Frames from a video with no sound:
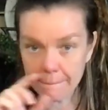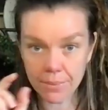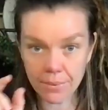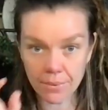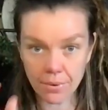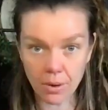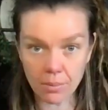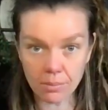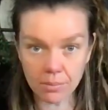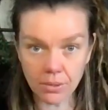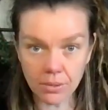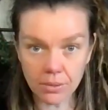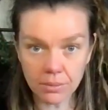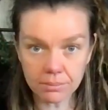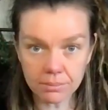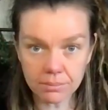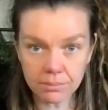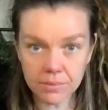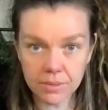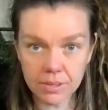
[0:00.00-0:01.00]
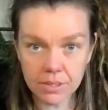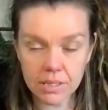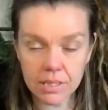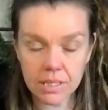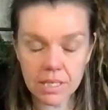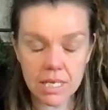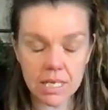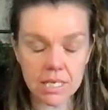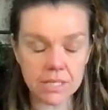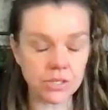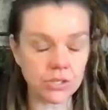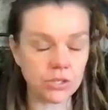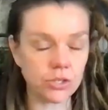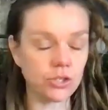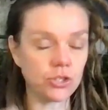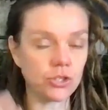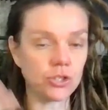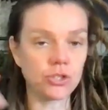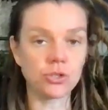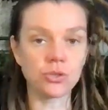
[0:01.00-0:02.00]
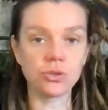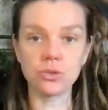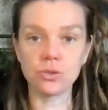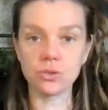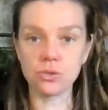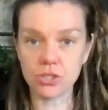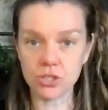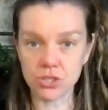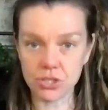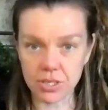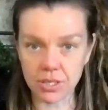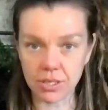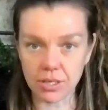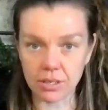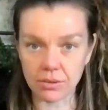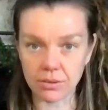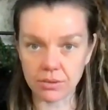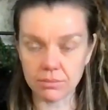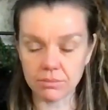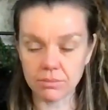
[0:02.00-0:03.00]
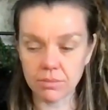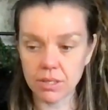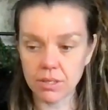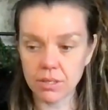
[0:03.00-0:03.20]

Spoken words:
problem is a huge deal.